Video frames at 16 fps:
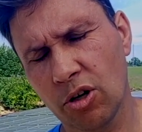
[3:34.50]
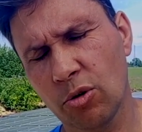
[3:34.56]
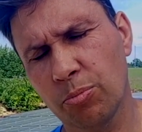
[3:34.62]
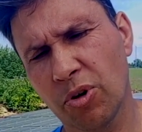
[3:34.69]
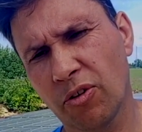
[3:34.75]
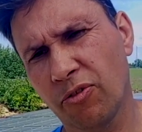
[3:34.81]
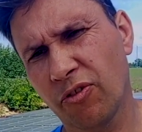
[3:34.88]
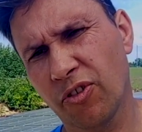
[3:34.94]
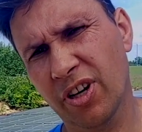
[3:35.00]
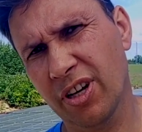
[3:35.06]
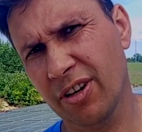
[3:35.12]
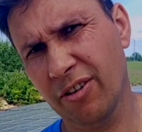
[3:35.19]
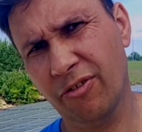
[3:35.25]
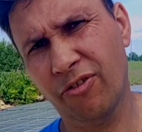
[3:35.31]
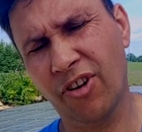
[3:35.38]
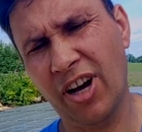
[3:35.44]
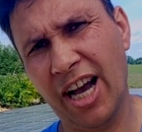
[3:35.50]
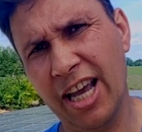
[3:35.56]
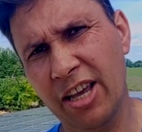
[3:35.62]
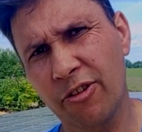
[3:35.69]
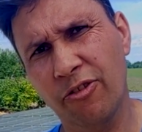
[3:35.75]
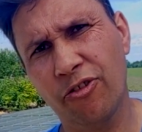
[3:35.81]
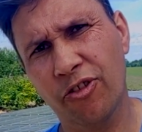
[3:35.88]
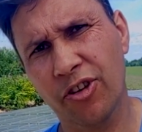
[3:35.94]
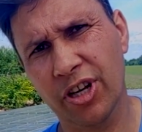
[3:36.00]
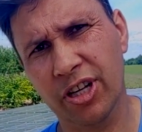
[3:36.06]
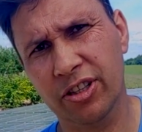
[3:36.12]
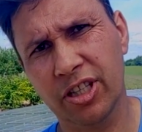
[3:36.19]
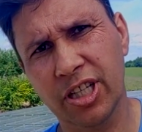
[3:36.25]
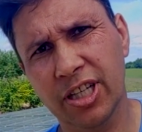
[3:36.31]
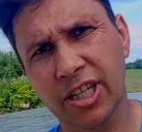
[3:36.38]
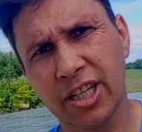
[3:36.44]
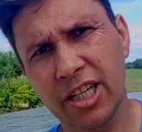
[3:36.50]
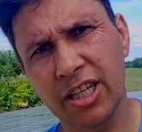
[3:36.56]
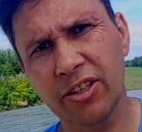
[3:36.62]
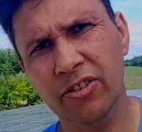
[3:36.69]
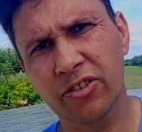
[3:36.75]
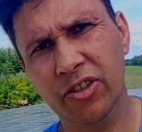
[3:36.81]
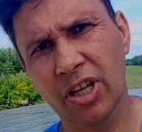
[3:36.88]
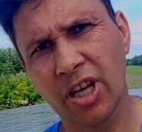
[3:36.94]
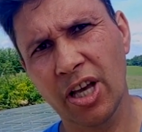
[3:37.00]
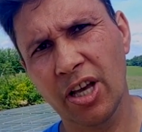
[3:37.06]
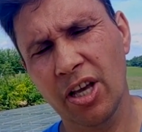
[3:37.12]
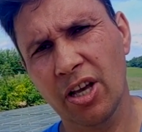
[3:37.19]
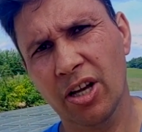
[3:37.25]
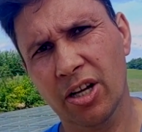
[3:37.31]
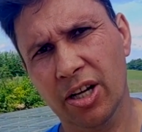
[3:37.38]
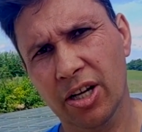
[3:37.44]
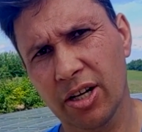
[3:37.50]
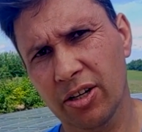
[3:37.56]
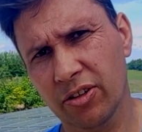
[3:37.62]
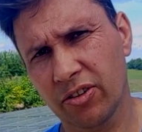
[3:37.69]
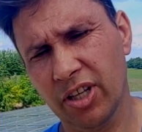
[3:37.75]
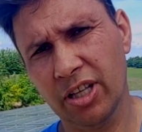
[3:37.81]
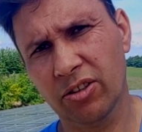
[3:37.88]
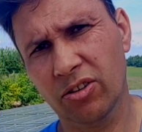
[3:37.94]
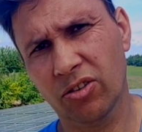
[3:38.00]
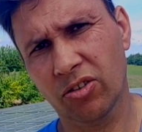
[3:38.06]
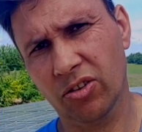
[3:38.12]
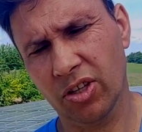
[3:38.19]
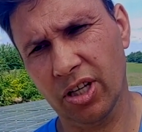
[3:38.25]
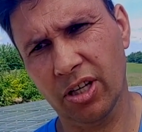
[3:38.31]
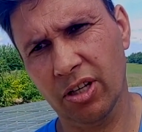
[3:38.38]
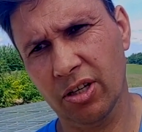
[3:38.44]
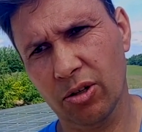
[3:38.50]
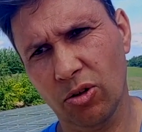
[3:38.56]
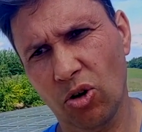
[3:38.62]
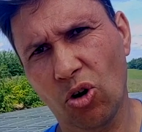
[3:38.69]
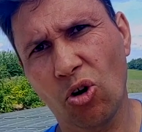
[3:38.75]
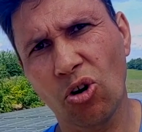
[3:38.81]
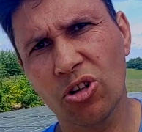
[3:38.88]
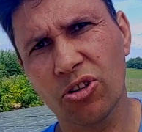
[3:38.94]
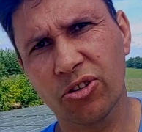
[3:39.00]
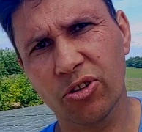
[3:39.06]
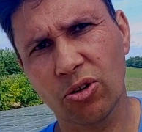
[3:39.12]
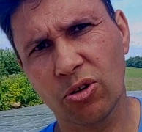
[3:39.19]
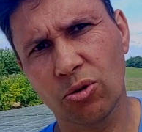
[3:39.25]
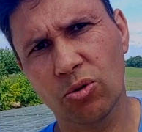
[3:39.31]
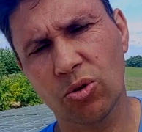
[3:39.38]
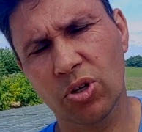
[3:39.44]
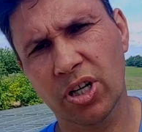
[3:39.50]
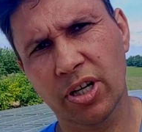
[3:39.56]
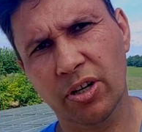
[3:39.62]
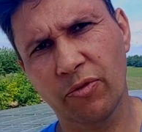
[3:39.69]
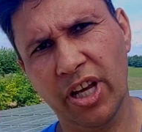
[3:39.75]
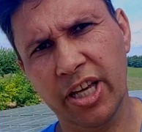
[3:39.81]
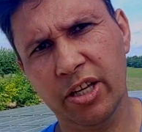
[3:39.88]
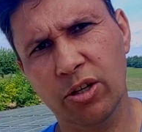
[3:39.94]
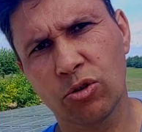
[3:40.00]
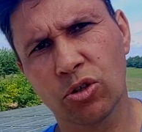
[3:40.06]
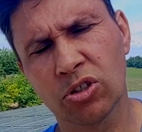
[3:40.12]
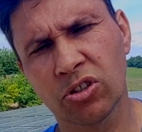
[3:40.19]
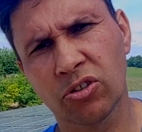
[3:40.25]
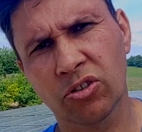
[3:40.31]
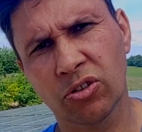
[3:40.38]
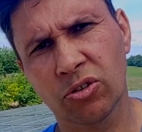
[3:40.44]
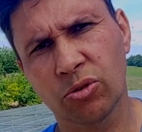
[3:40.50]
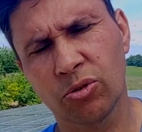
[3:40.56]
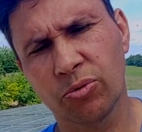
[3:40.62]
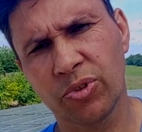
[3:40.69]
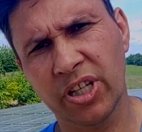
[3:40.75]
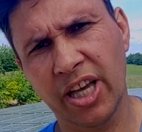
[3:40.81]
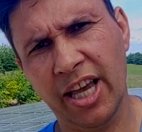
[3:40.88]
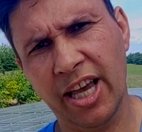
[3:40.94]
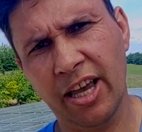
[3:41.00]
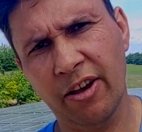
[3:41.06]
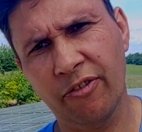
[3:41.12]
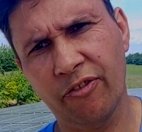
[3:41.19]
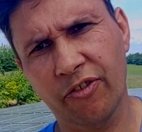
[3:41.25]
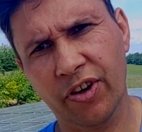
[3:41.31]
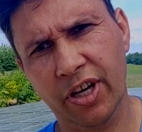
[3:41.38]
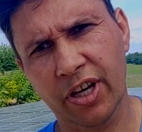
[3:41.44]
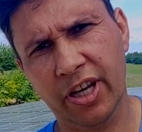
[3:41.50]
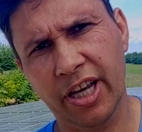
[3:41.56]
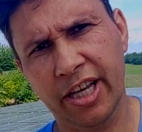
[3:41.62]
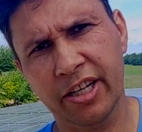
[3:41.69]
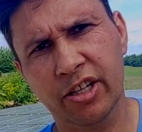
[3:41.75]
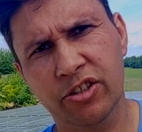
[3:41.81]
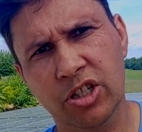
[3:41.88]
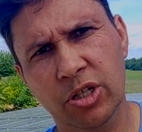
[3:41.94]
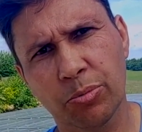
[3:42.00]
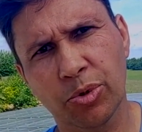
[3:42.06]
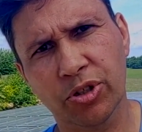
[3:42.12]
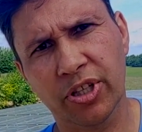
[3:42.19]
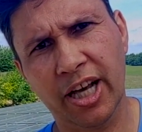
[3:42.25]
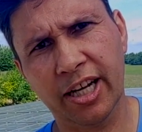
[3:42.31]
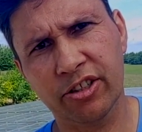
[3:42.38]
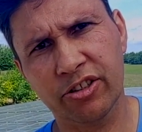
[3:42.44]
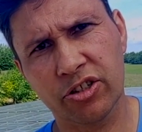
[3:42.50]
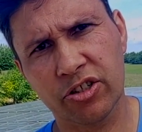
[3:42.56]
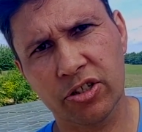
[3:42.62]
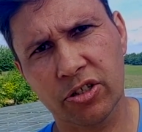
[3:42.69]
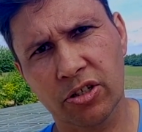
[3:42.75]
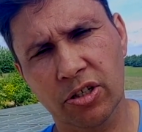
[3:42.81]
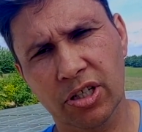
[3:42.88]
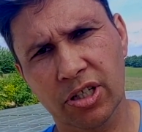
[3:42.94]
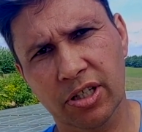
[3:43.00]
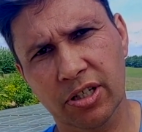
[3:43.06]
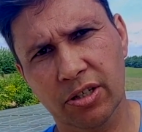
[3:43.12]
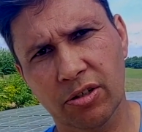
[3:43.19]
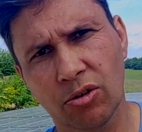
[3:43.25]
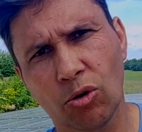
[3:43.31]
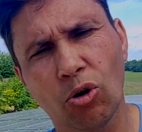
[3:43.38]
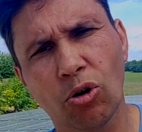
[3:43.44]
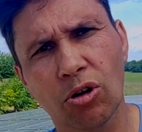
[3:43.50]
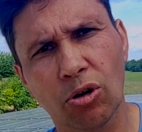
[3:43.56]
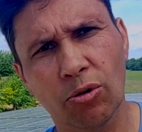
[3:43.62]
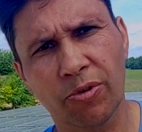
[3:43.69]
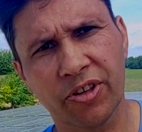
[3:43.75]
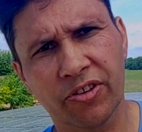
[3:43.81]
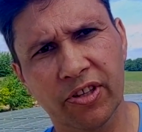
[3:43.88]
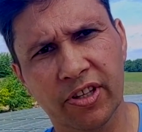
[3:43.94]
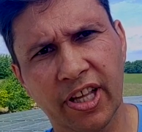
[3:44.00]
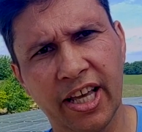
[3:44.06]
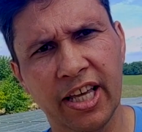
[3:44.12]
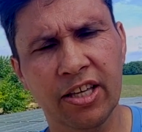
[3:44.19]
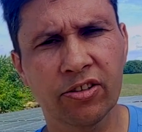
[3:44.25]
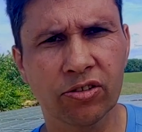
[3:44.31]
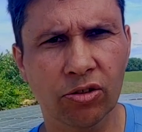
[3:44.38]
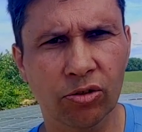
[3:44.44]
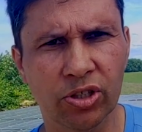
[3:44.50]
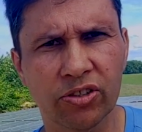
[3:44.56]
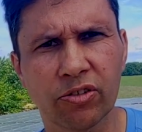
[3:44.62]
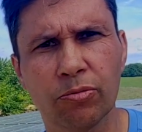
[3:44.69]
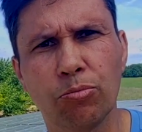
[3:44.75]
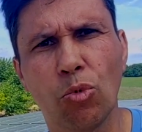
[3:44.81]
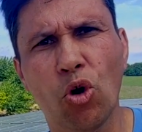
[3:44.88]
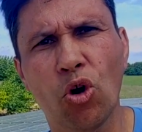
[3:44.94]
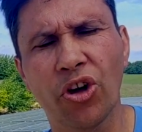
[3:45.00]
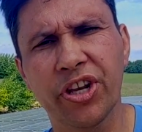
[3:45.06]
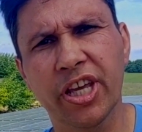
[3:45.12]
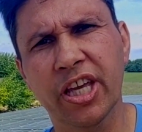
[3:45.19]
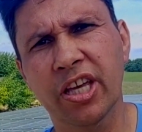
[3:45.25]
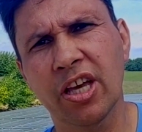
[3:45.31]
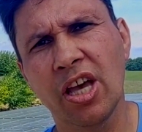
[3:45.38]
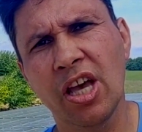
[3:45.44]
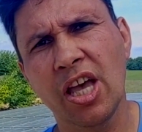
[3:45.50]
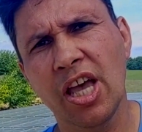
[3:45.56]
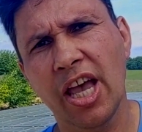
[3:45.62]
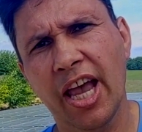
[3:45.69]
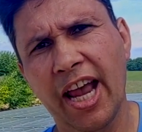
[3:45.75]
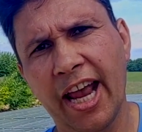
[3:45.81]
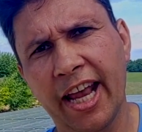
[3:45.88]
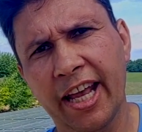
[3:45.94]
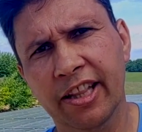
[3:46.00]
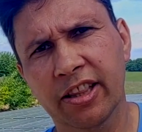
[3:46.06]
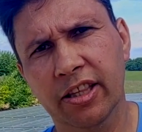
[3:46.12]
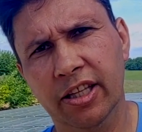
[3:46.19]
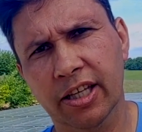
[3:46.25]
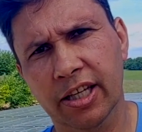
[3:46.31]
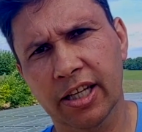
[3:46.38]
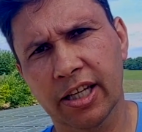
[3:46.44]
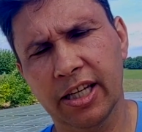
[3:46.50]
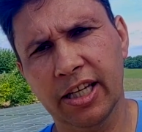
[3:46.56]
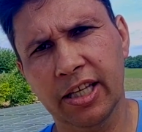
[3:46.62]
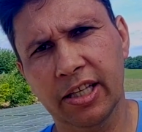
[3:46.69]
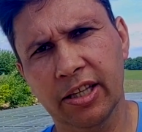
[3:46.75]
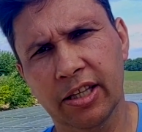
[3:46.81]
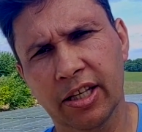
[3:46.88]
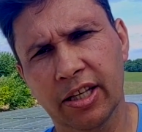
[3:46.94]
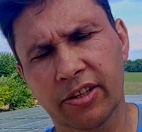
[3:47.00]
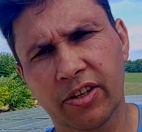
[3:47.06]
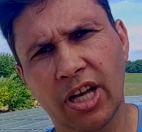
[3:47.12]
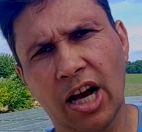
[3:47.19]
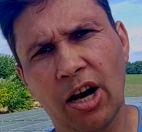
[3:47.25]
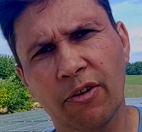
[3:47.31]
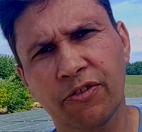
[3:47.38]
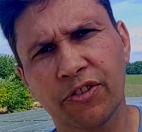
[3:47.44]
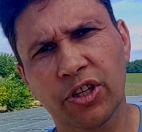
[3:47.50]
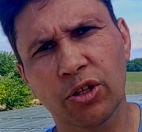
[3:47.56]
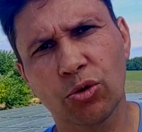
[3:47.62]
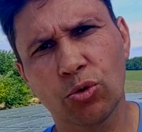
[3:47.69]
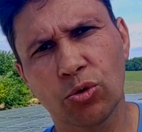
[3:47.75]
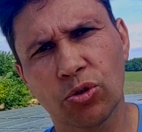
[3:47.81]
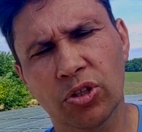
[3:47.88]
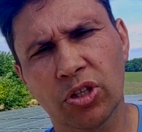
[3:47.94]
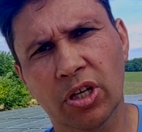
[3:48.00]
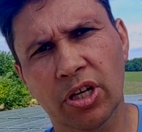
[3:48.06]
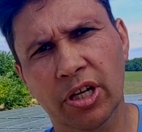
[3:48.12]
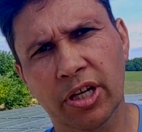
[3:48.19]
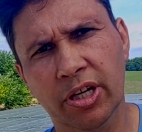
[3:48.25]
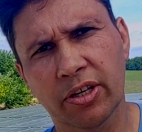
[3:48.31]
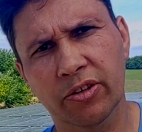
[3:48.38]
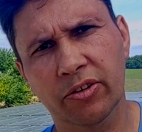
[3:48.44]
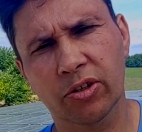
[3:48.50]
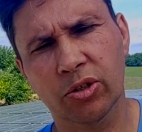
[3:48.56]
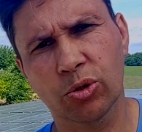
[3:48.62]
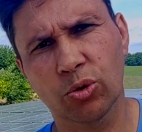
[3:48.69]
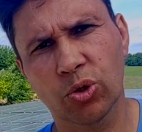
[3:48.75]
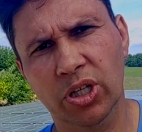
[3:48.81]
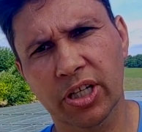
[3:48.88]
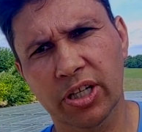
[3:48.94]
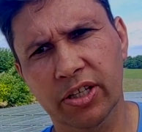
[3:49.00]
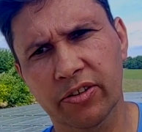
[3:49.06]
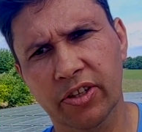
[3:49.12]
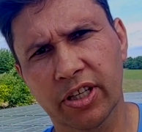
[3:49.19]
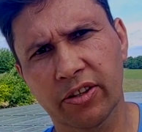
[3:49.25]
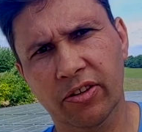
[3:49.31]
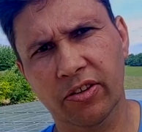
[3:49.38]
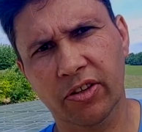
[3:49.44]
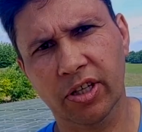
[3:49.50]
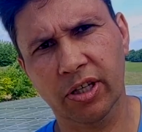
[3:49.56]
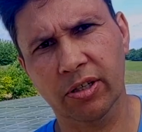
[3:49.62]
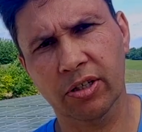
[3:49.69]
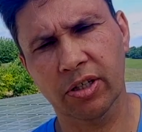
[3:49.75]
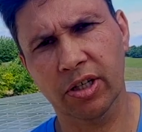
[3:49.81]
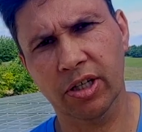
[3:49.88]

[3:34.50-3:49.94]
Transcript: of 5 degrees. That's also very good, so we have energy production all over the day, so in the morning and in the afternoon, so that's a